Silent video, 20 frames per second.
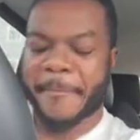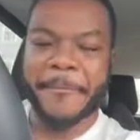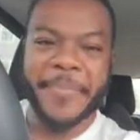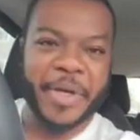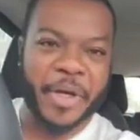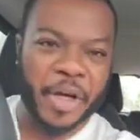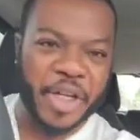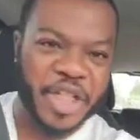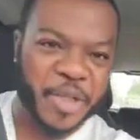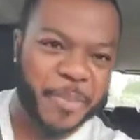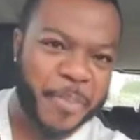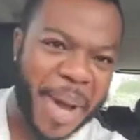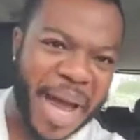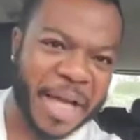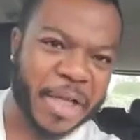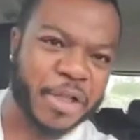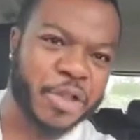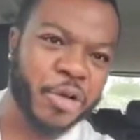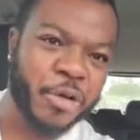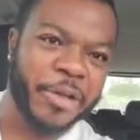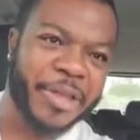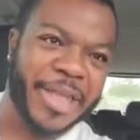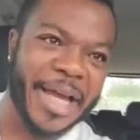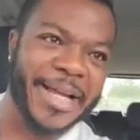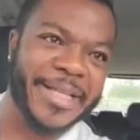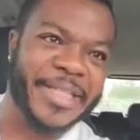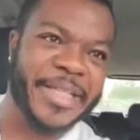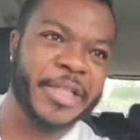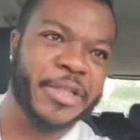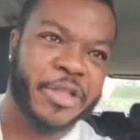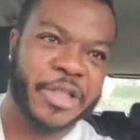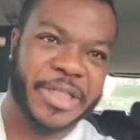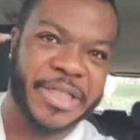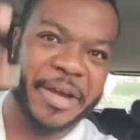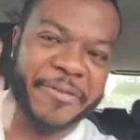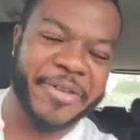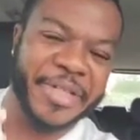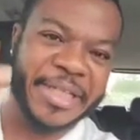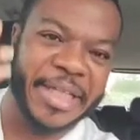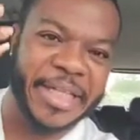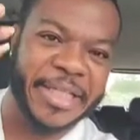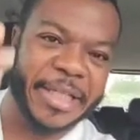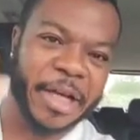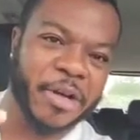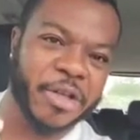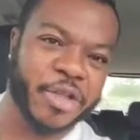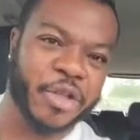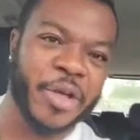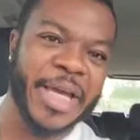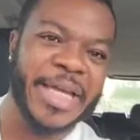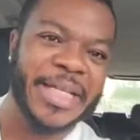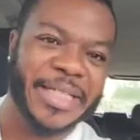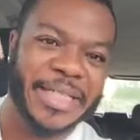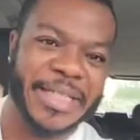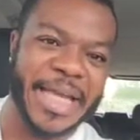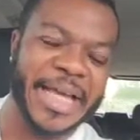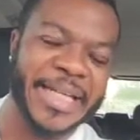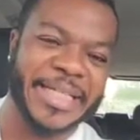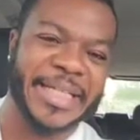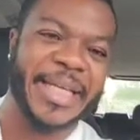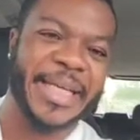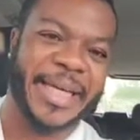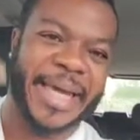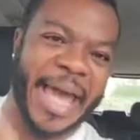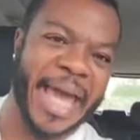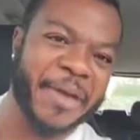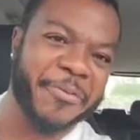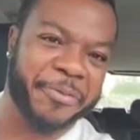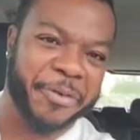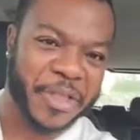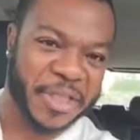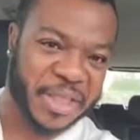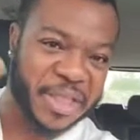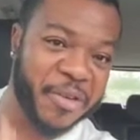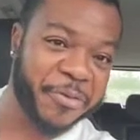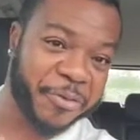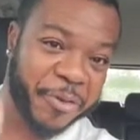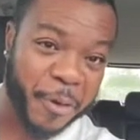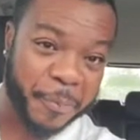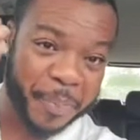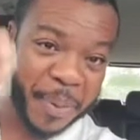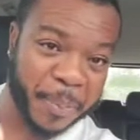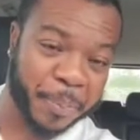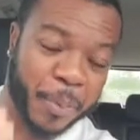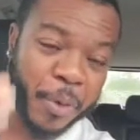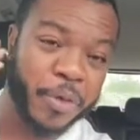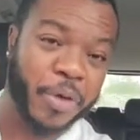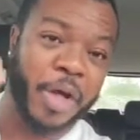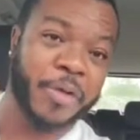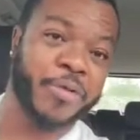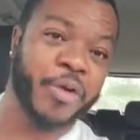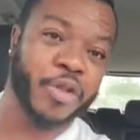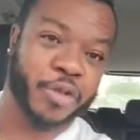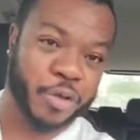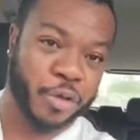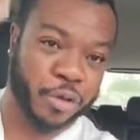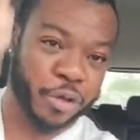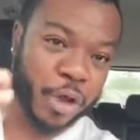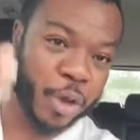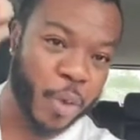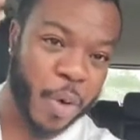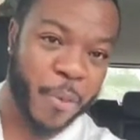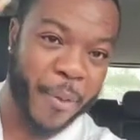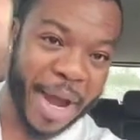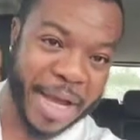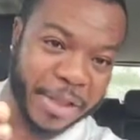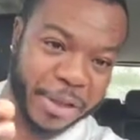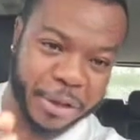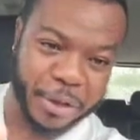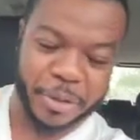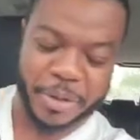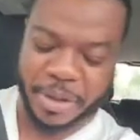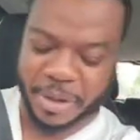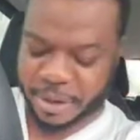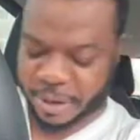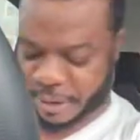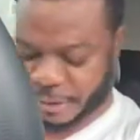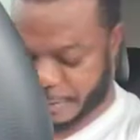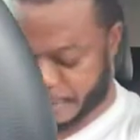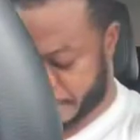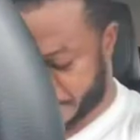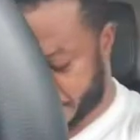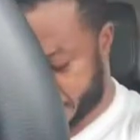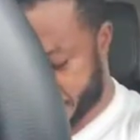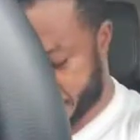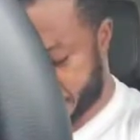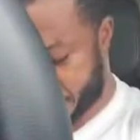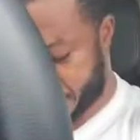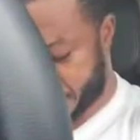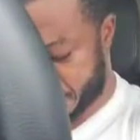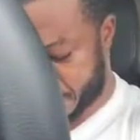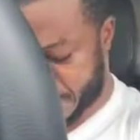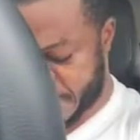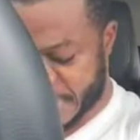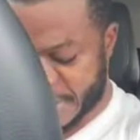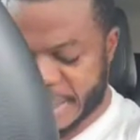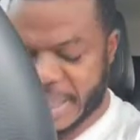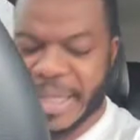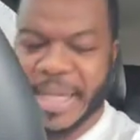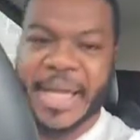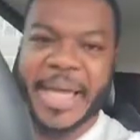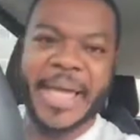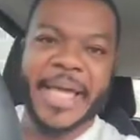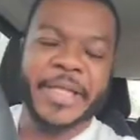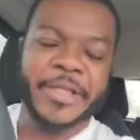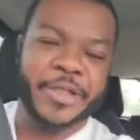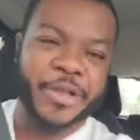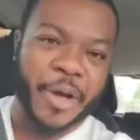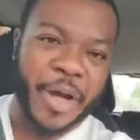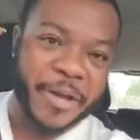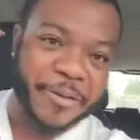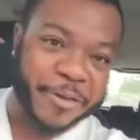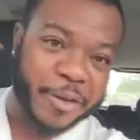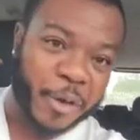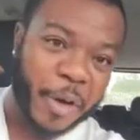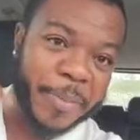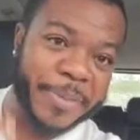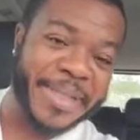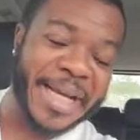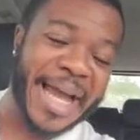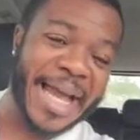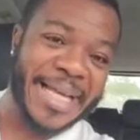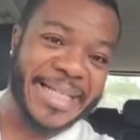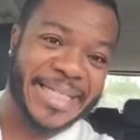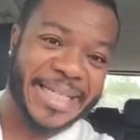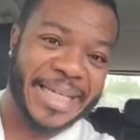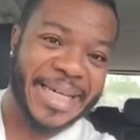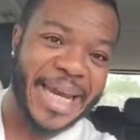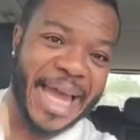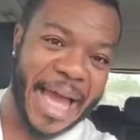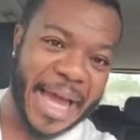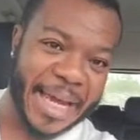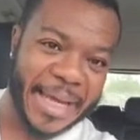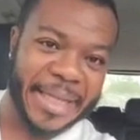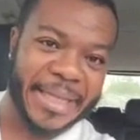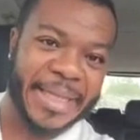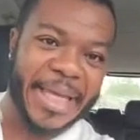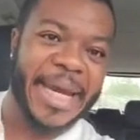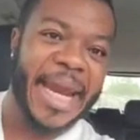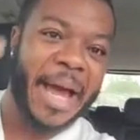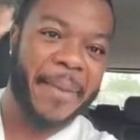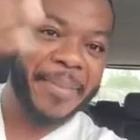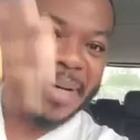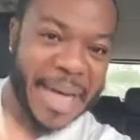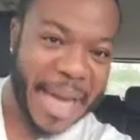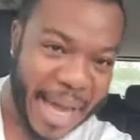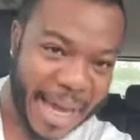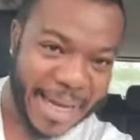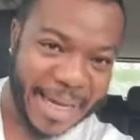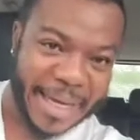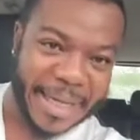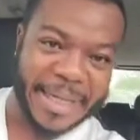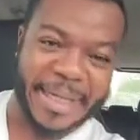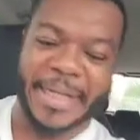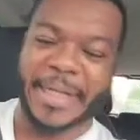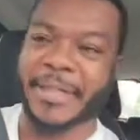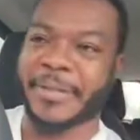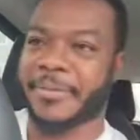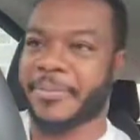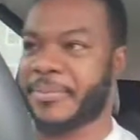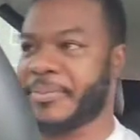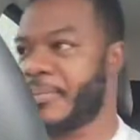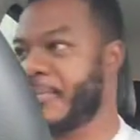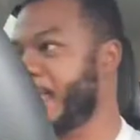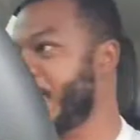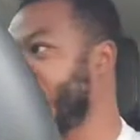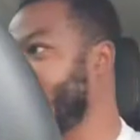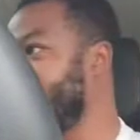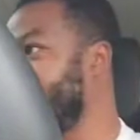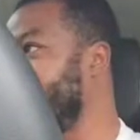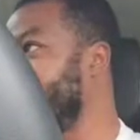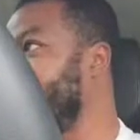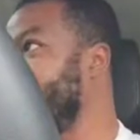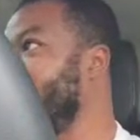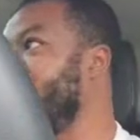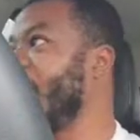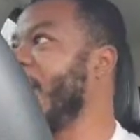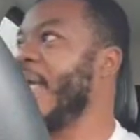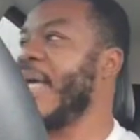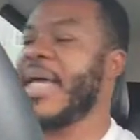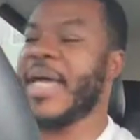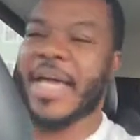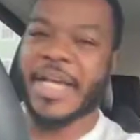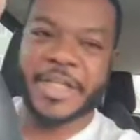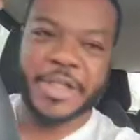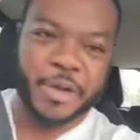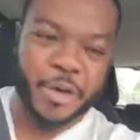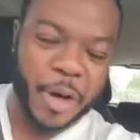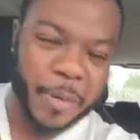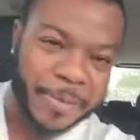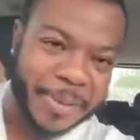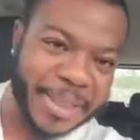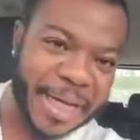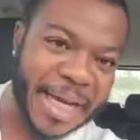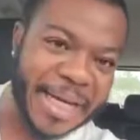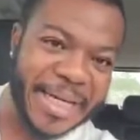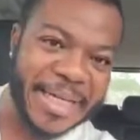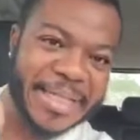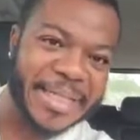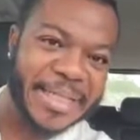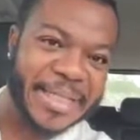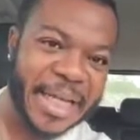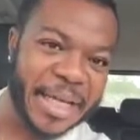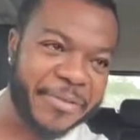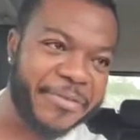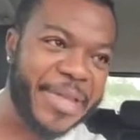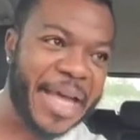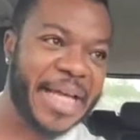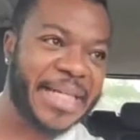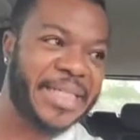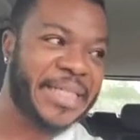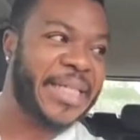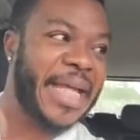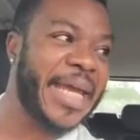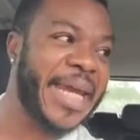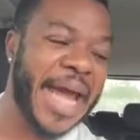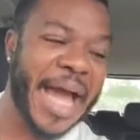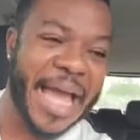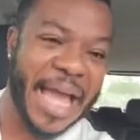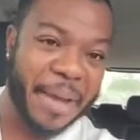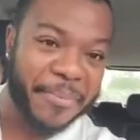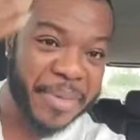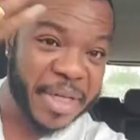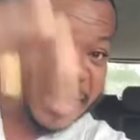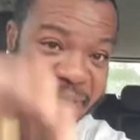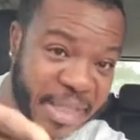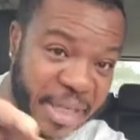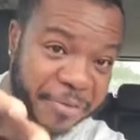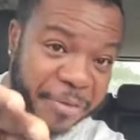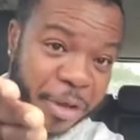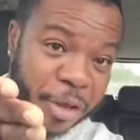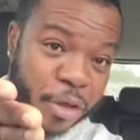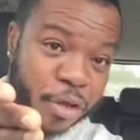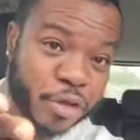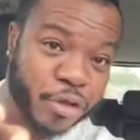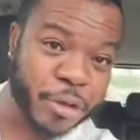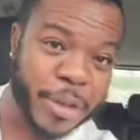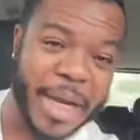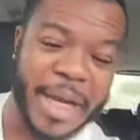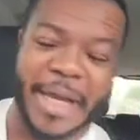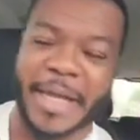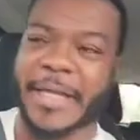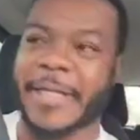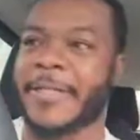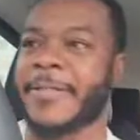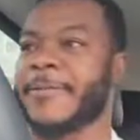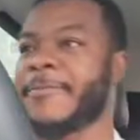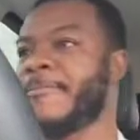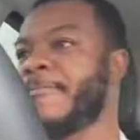Because Mark 2:13-17 tells you, he says he came for sinful people, not those who thought were righteous. So if scripture is lying, then I'm lying. If scripture deceived us, then I am deceiving you today.